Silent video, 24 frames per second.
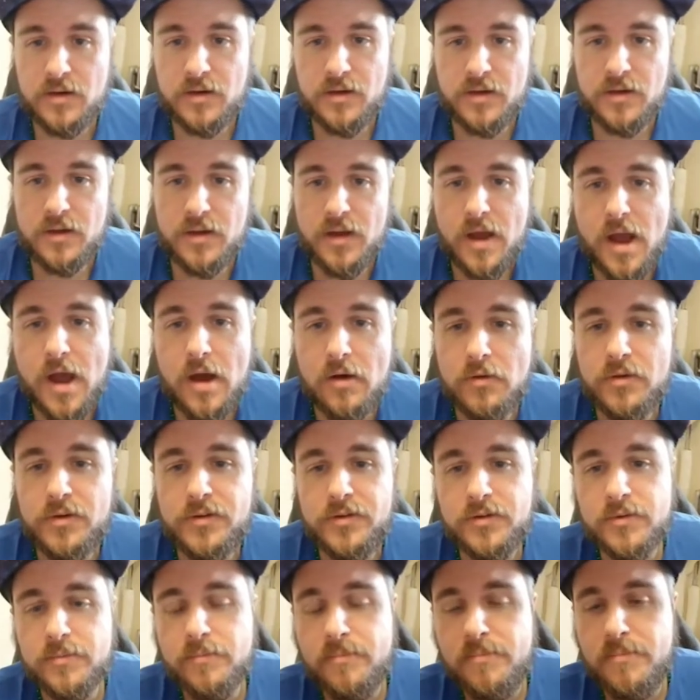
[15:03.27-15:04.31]
How is
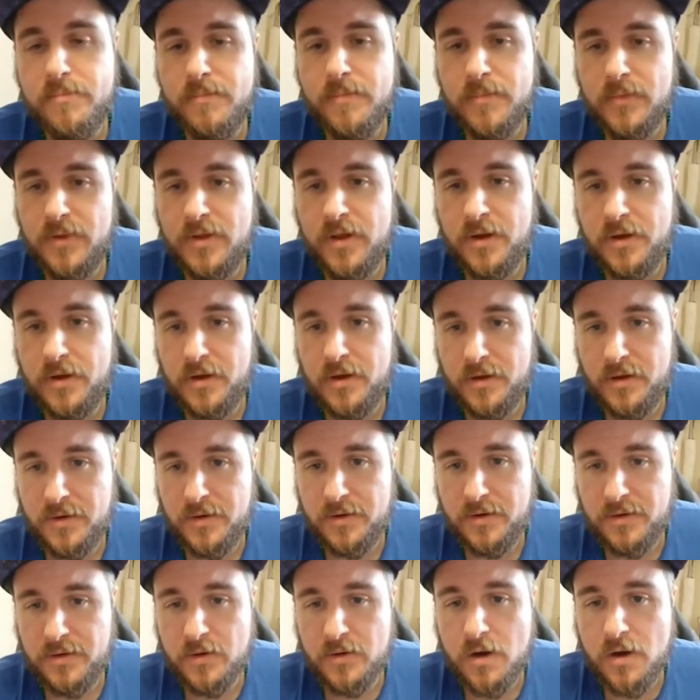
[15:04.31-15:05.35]
your
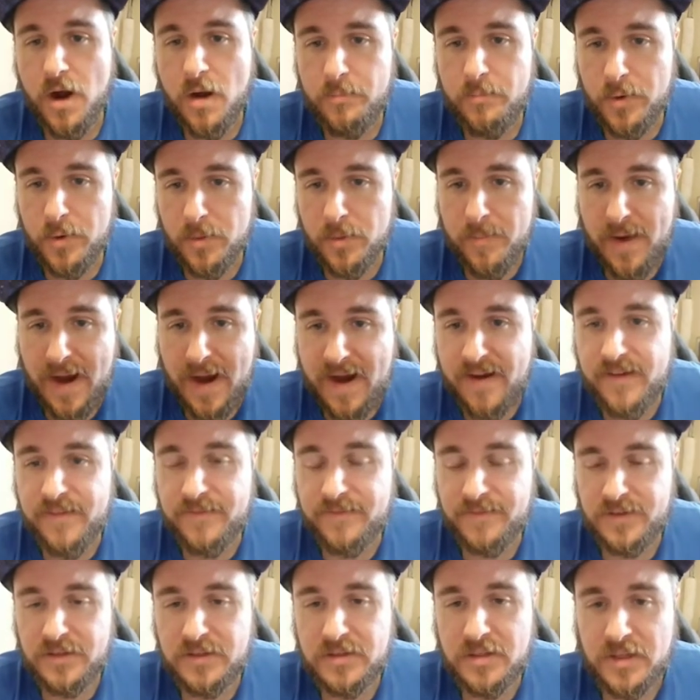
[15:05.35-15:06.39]
upper back
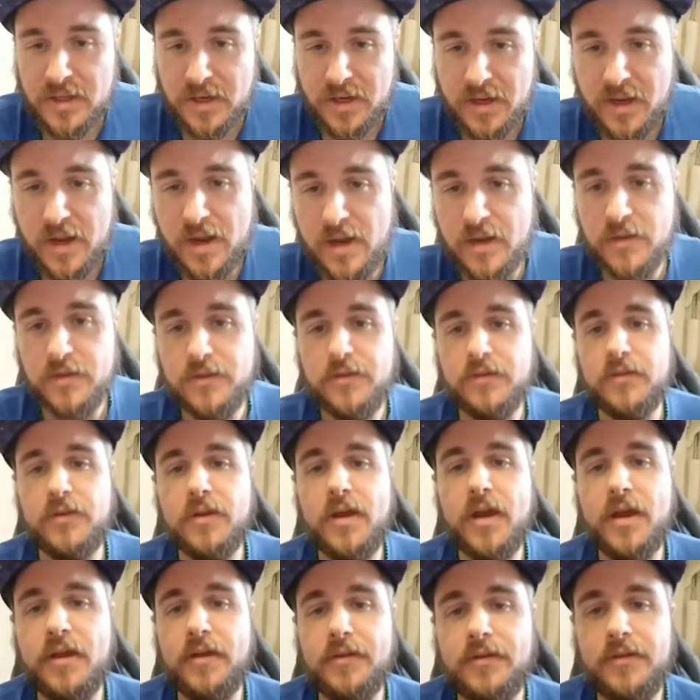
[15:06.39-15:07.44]
feeling
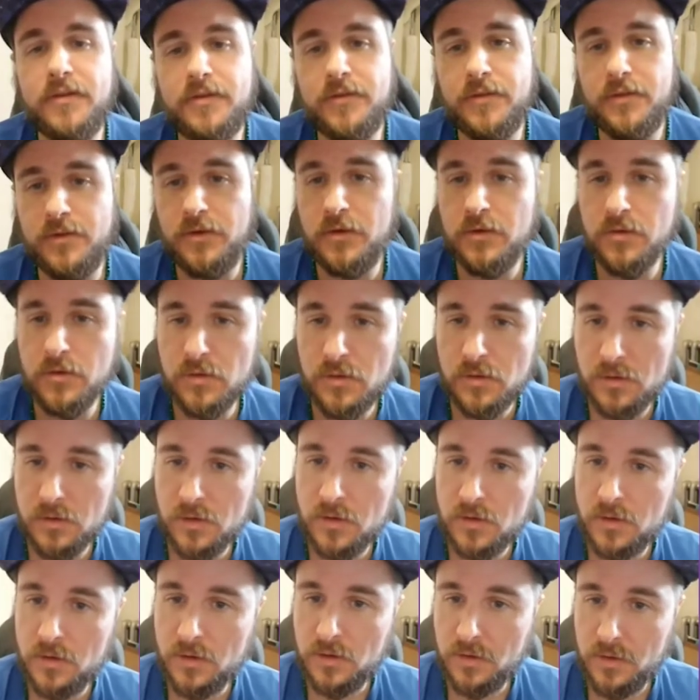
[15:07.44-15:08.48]
as your
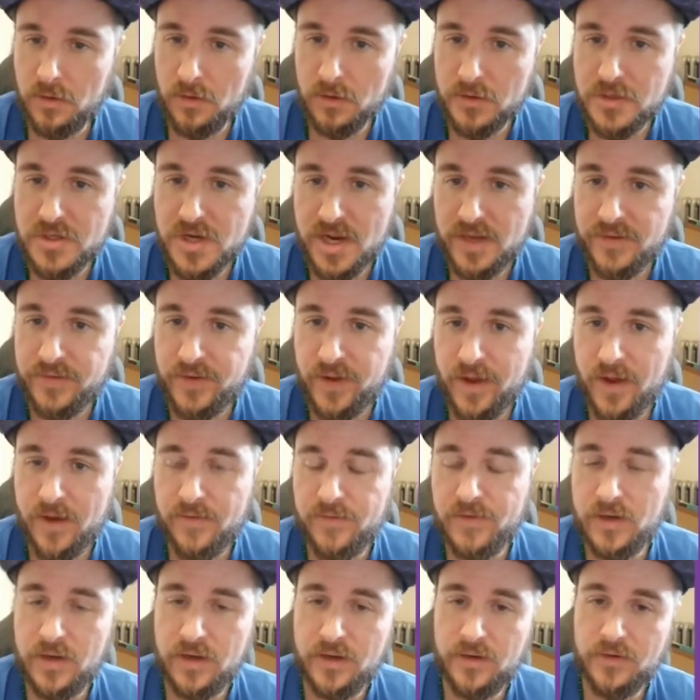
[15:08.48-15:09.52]
chest
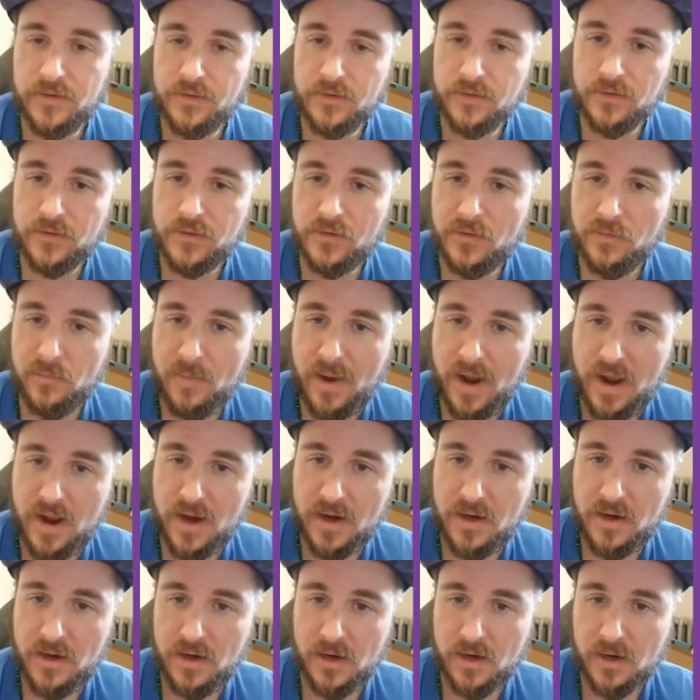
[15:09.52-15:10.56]
cavity is
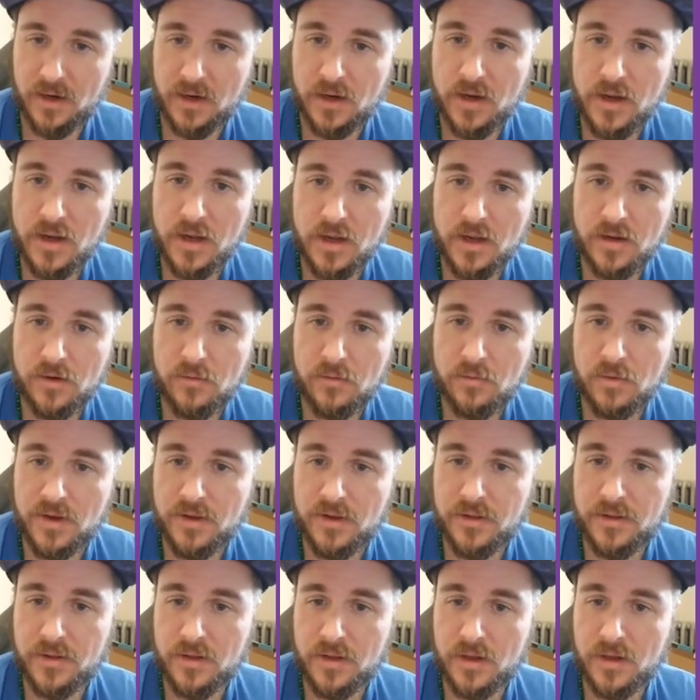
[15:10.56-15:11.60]
expanding
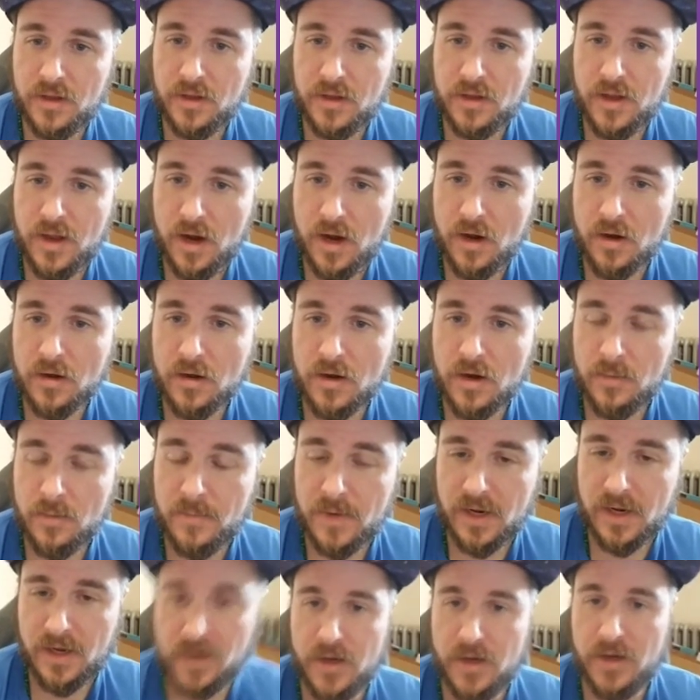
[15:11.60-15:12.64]
with air coming
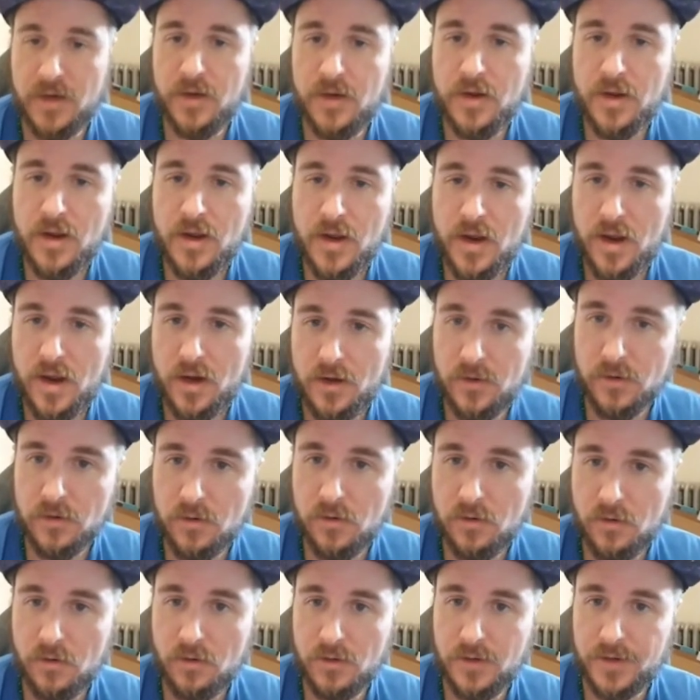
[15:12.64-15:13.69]
in, and you're
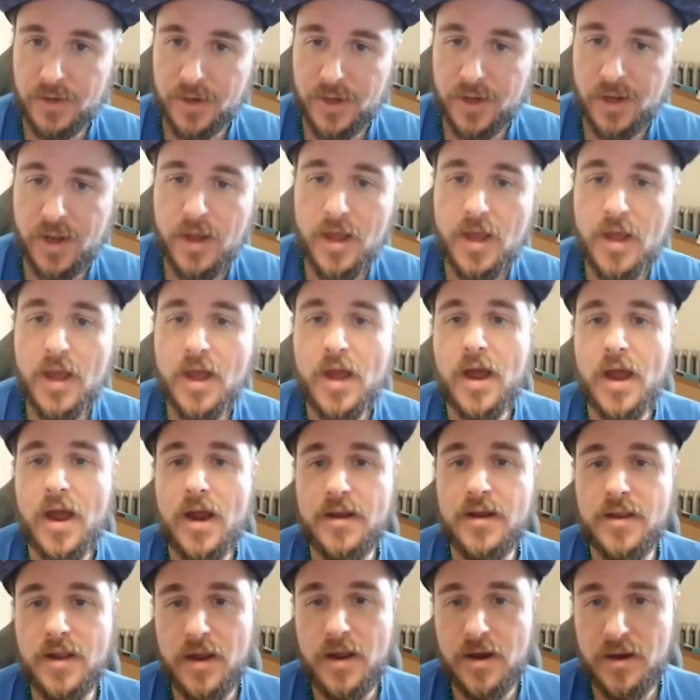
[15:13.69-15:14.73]
holding it,
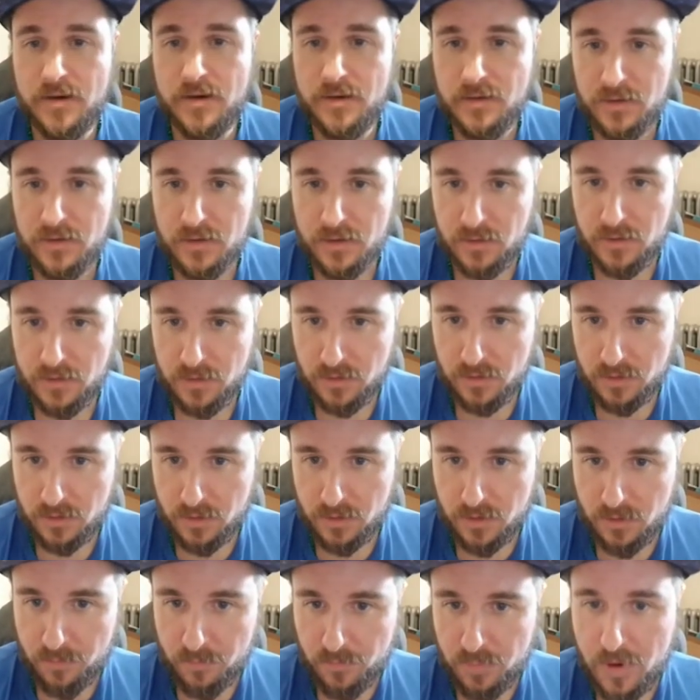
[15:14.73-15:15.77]
and then
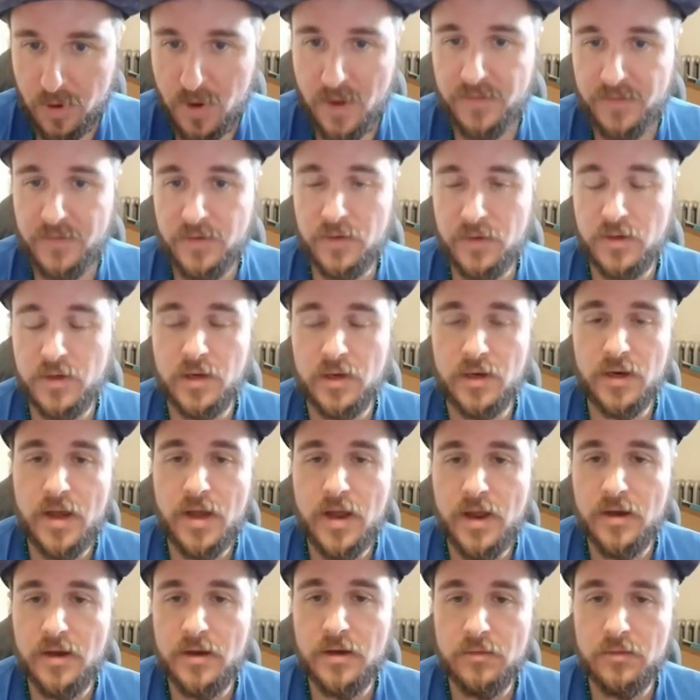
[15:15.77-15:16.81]
compressing
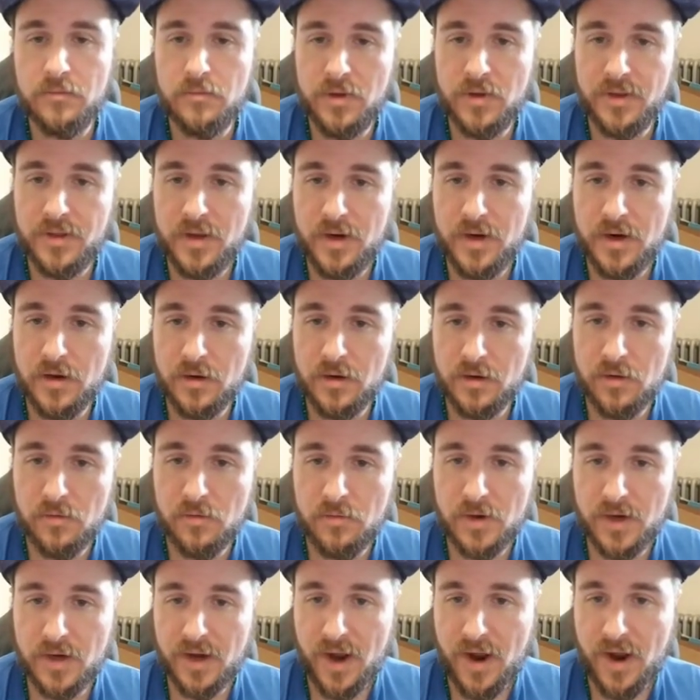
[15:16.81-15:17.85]
again with air
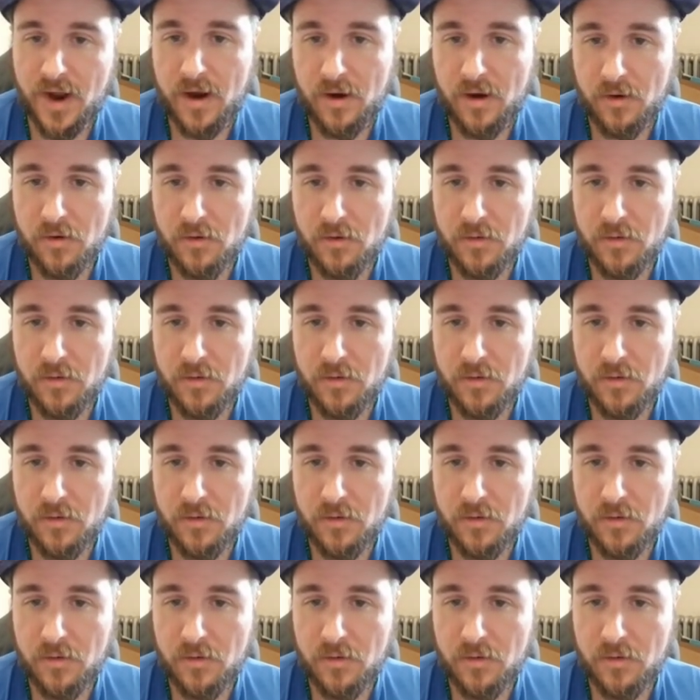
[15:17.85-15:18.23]
going out?